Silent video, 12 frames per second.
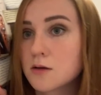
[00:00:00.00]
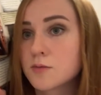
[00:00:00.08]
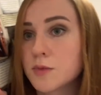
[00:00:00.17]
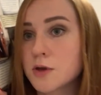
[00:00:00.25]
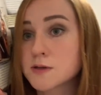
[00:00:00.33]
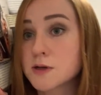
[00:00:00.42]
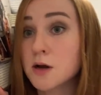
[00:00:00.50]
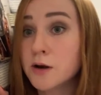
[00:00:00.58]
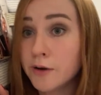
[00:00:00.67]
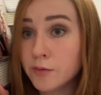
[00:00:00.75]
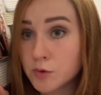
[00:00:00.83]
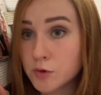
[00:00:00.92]
Because
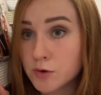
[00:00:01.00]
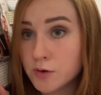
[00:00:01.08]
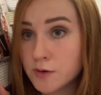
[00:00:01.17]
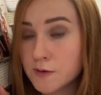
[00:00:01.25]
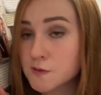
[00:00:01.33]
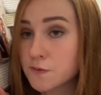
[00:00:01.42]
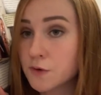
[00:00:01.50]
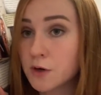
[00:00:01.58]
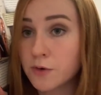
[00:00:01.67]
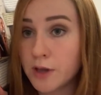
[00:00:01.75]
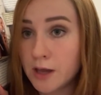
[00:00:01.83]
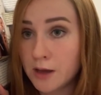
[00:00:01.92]
armor is
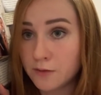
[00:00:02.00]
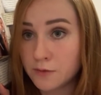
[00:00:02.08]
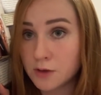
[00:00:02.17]
very heavy.